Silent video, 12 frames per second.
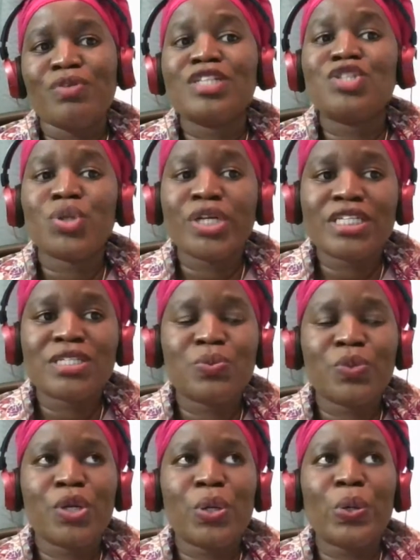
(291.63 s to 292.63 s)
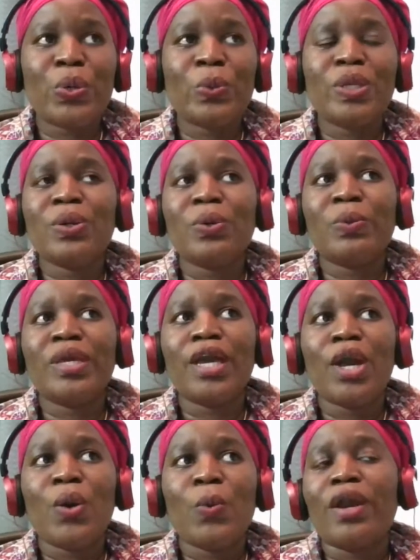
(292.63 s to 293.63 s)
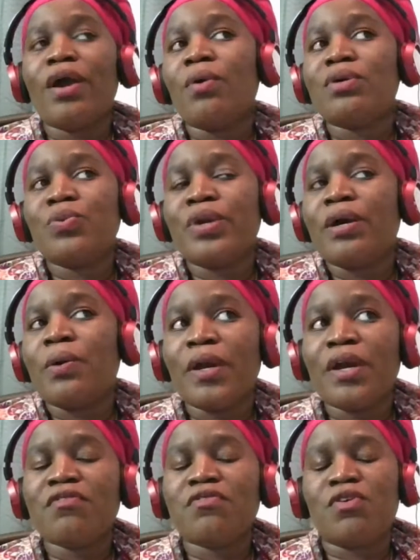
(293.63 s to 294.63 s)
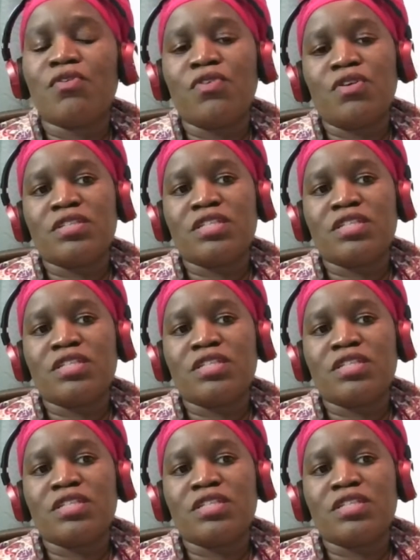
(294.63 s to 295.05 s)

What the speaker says: We're aware of some of the